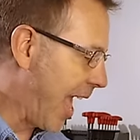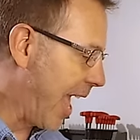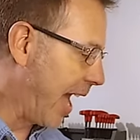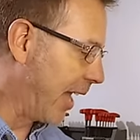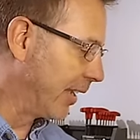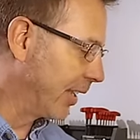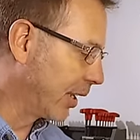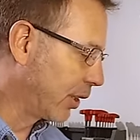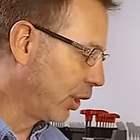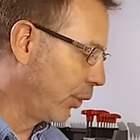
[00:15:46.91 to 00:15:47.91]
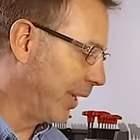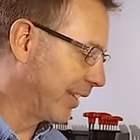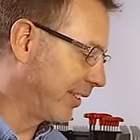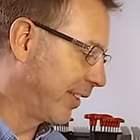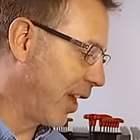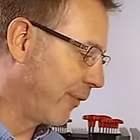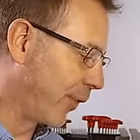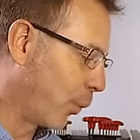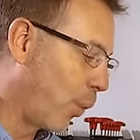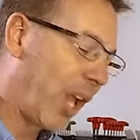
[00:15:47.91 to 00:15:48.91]
and gluing
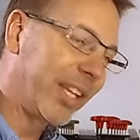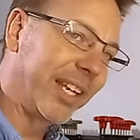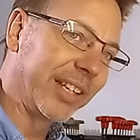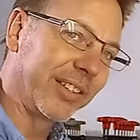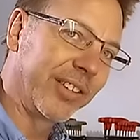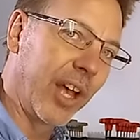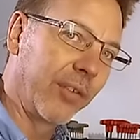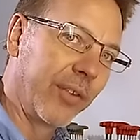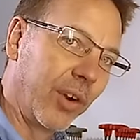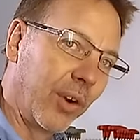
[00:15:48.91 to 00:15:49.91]
itself or welding itself